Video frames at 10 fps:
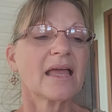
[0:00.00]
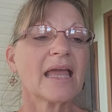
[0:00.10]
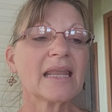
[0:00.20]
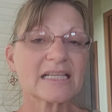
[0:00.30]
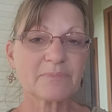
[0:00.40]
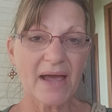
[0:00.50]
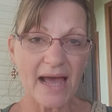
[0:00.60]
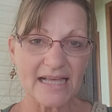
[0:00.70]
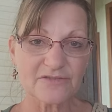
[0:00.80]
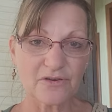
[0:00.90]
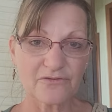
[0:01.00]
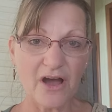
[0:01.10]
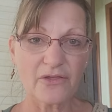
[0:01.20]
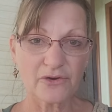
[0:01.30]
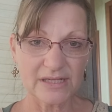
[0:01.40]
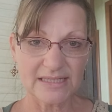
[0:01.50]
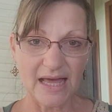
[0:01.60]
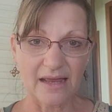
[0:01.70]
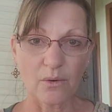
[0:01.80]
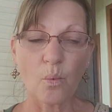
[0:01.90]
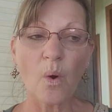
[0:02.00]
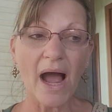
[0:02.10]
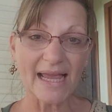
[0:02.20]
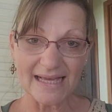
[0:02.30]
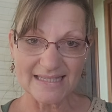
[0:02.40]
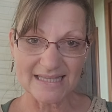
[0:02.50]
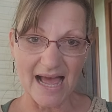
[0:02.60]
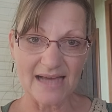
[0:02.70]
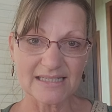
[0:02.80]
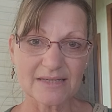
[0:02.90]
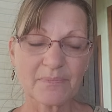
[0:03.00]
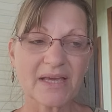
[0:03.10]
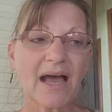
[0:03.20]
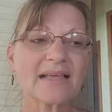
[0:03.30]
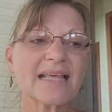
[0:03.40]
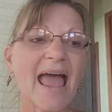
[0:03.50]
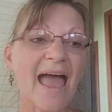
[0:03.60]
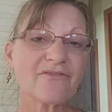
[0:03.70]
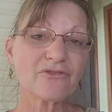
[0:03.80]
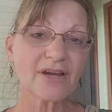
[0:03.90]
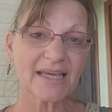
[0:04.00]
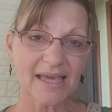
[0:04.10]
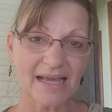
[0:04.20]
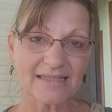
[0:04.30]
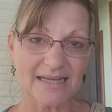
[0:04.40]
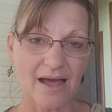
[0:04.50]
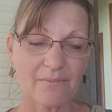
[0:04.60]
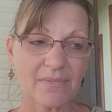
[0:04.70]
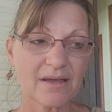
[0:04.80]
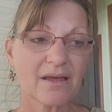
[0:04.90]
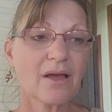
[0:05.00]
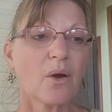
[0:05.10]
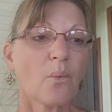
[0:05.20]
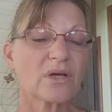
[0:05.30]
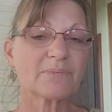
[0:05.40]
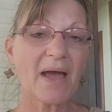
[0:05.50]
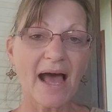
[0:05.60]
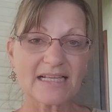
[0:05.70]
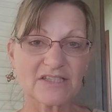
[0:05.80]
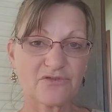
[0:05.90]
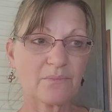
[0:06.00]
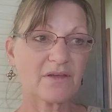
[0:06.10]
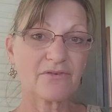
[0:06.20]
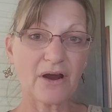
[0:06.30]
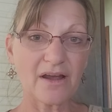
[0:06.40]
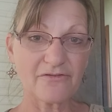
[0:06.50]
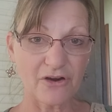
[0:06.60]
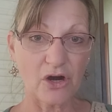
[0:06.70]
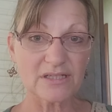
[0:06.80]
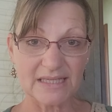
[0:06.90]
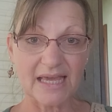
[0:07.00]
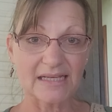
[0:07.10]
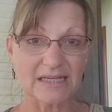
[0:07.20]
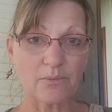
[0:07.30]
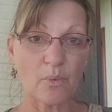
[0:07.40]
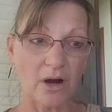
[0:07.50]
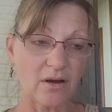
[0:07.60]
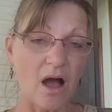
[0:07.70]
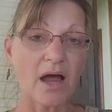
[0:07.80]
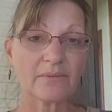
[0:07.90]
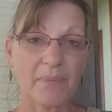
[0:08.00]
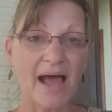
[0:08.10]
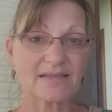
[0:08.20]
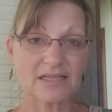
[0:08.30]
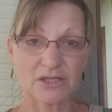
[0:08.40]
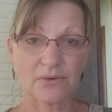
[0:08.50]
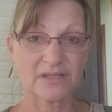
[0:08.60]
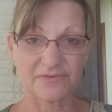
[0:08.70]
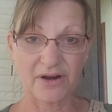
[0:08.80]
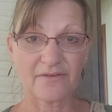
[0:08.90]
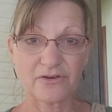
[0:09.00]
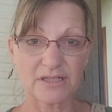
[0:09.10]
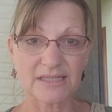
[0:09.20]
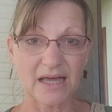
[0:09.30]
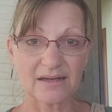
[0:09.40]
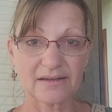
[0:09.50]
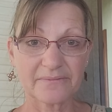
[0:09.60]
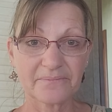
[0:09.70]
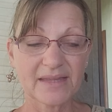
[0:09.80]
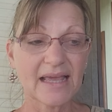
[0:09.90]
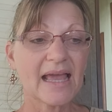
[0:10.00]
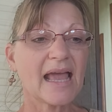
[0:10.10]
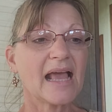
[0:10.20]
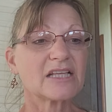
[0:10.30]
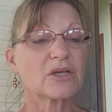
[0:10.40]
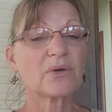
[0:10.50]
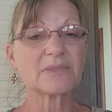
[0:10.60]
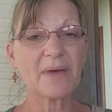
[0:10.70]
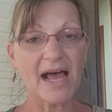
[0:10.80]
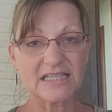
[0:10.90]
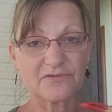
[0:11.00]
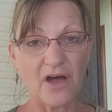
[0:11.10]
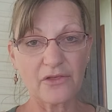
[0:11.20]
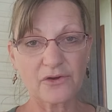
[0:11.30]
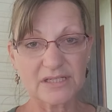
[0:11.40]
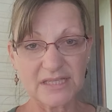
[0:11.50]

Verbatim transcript: it is passed from father to son. Why is that? Because every kingdom was passed from the very first kingdom where God passed it to his very first son. So it's passed father to